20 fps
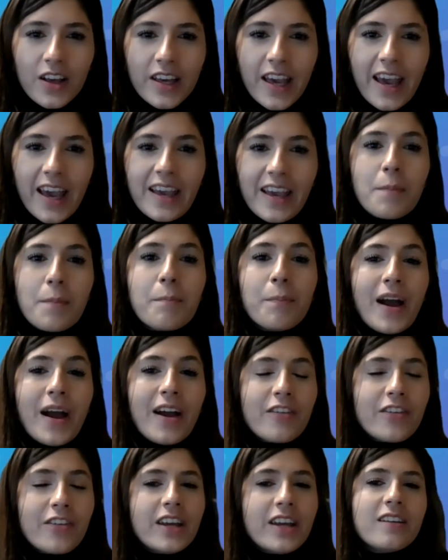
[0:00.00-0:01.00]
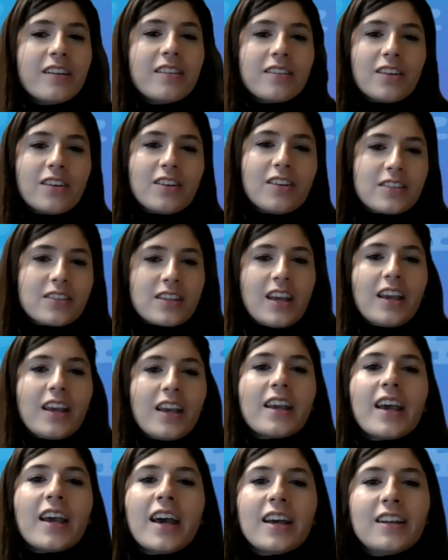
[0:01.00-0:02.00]
Okay, Barry is
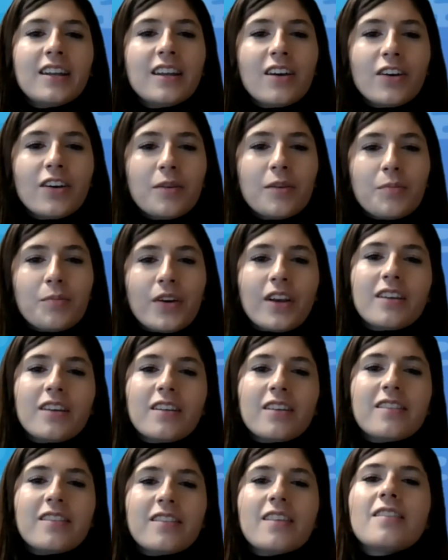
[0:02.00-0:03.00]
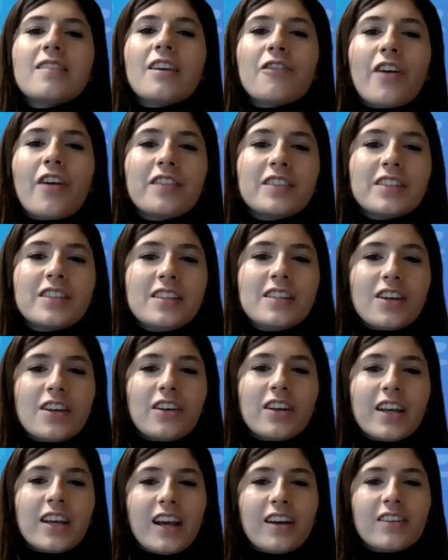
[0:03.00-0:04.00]
asking, can I bring an existing Gravity
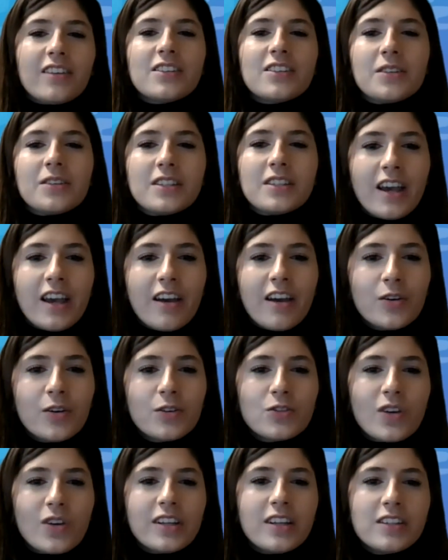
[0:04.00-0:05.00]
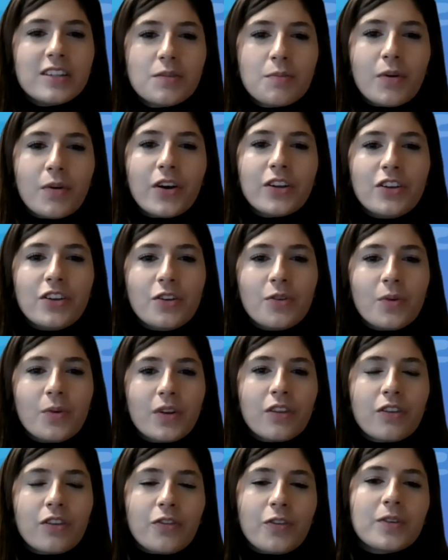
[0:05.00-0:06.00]
Zone account to Atera or do I need to buy a new
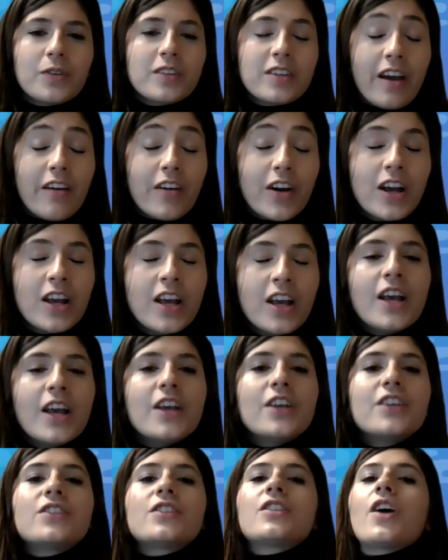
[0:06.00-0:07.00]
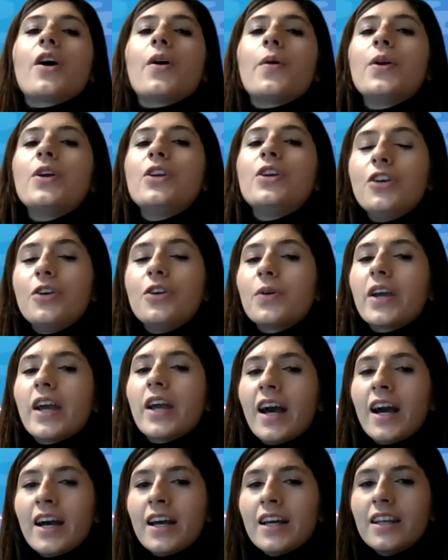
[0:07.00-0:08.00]
one through Atera? So you
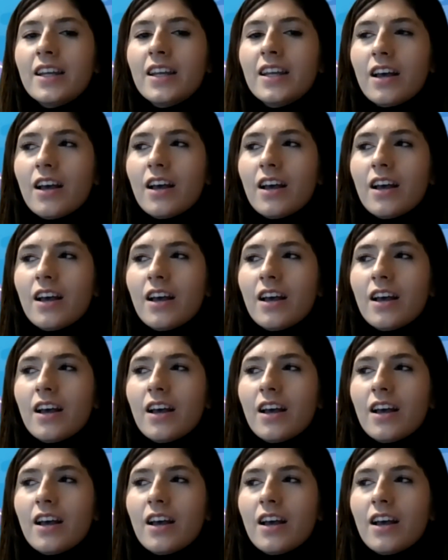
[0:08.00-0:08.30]
can